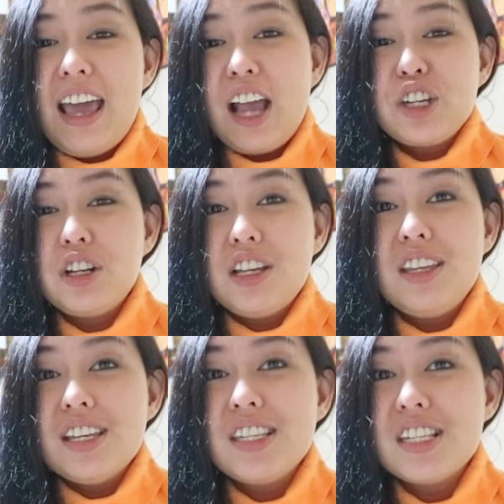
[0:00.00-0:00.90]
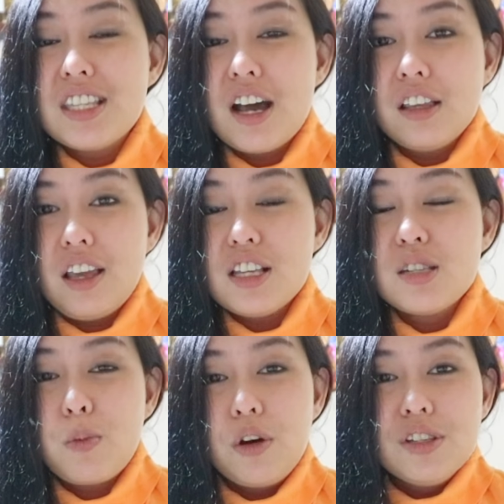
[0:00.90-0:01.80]
Actually, this is not a
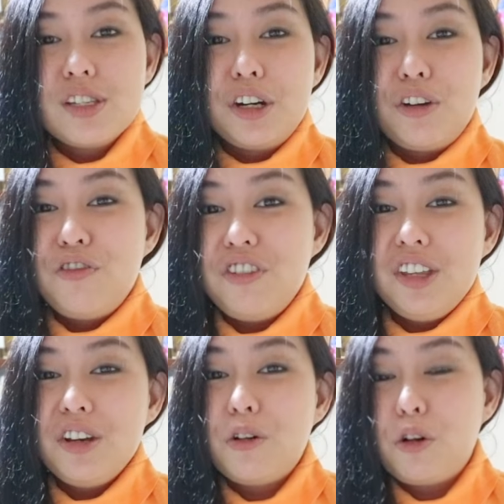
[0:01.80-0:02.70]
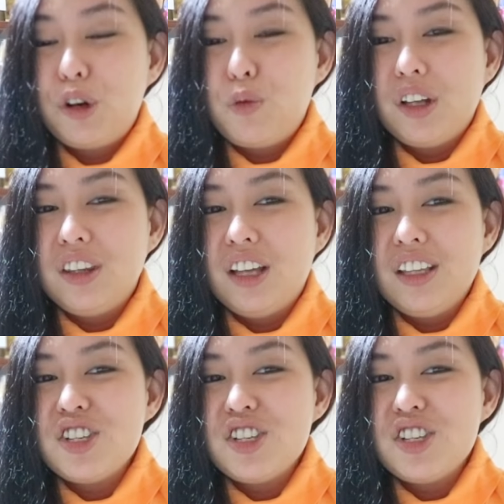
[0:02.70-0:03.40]
sponsored video or whatnot.